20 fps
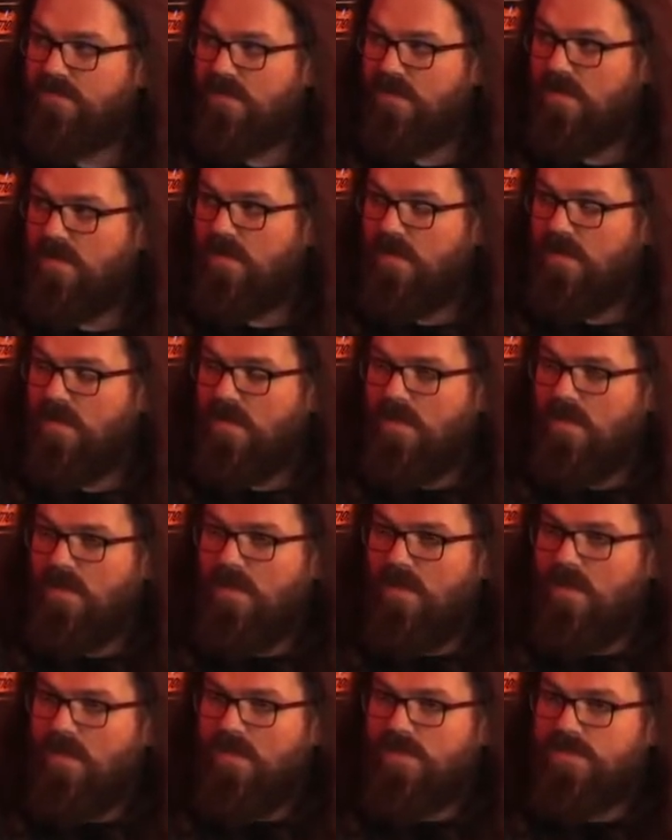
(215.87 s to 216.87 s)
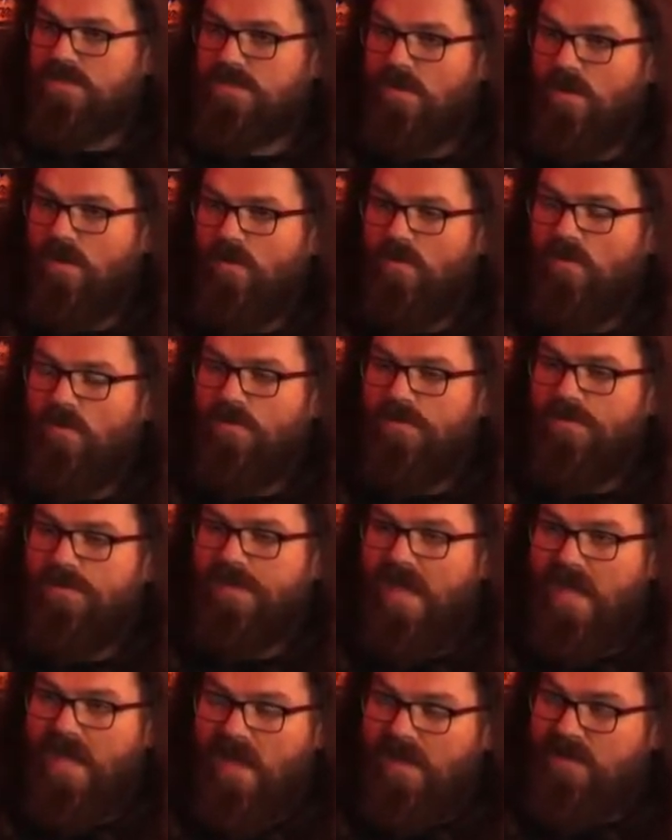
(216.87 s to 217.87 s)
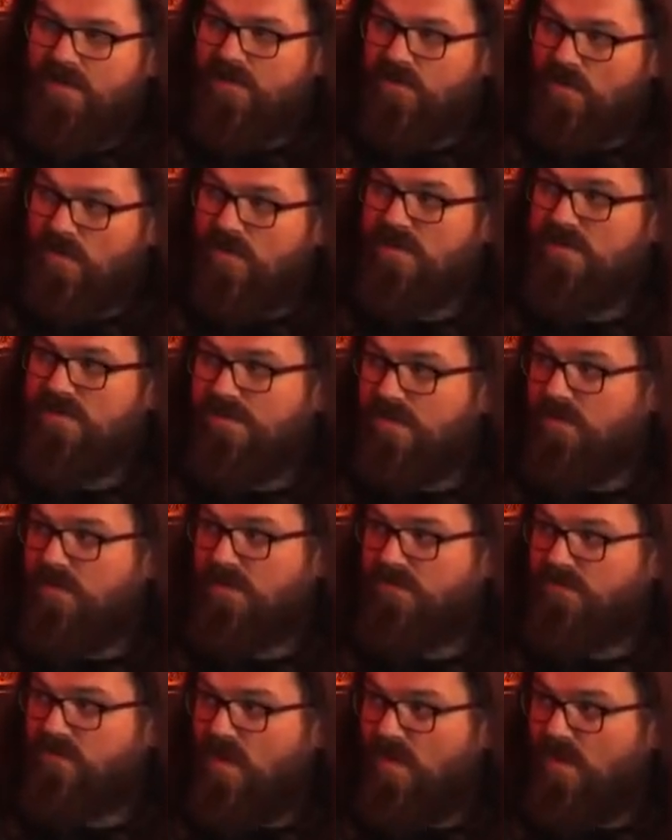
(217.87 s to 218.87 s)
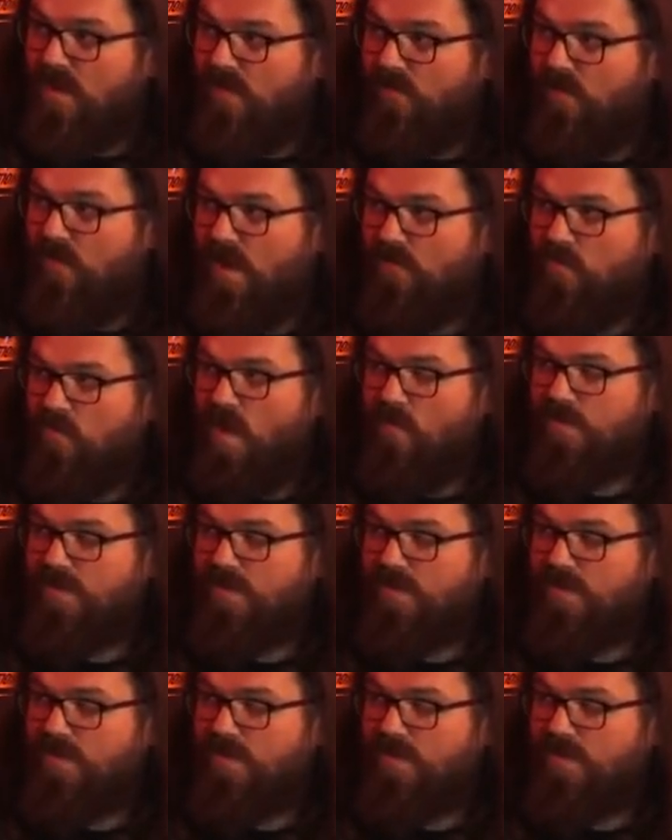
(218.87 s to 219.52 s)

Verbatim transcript: Right, so they get the so they had a double confusion of what, of, of what was